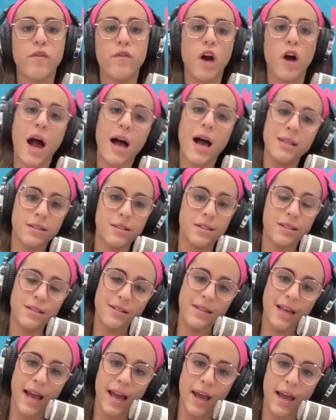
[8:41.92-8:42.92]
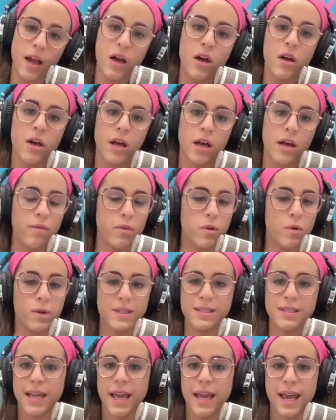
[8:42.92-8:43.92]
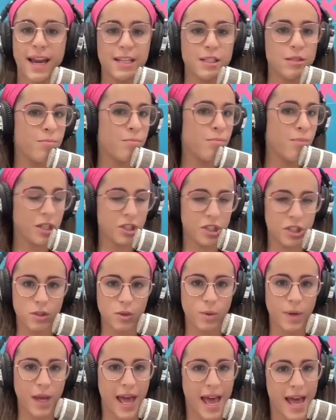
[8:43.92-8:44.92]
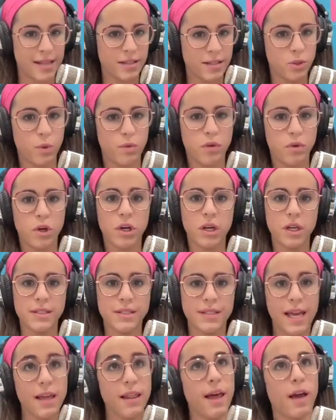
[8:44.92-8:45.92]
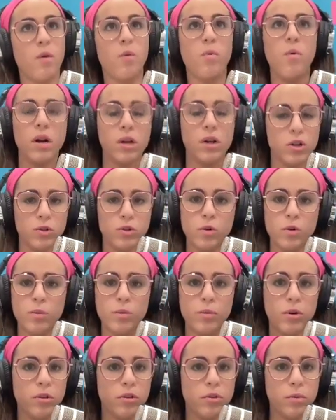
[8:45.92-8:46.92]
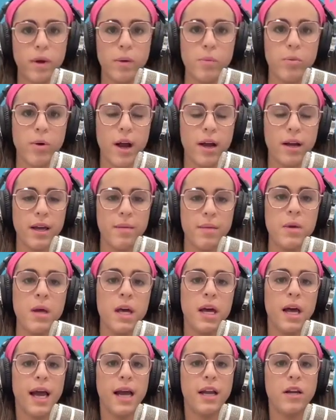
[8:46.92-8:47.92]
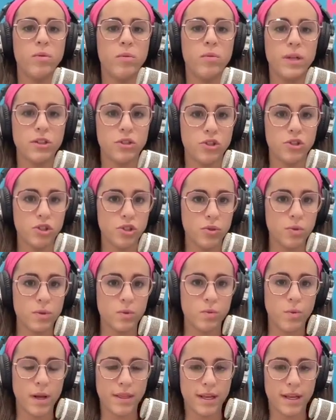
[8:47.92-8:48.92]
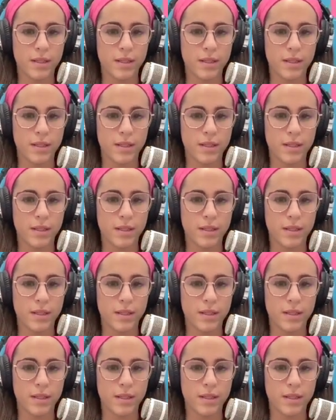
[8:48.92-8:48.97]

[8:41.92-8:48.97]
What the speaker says: for us to say, if you can say it as much as you can. So if you're going to say like 1 or 2 or 3 prakim, and you need to choose one